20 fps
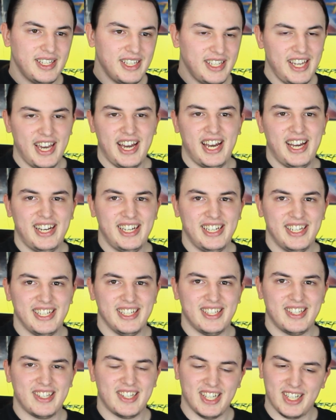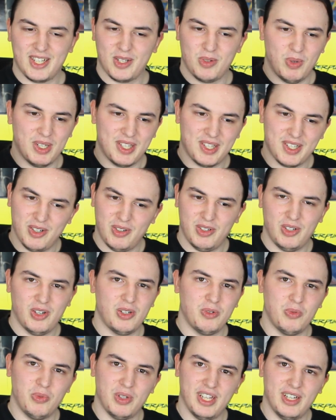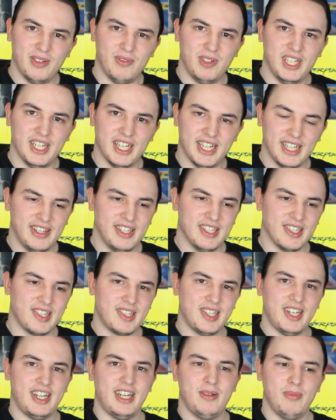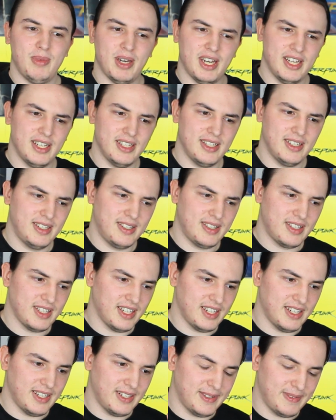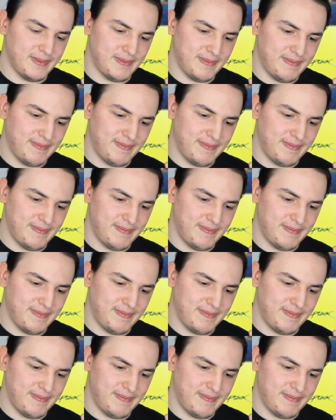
yeah, it sucks what's going on with NVIDIA at this time and uh,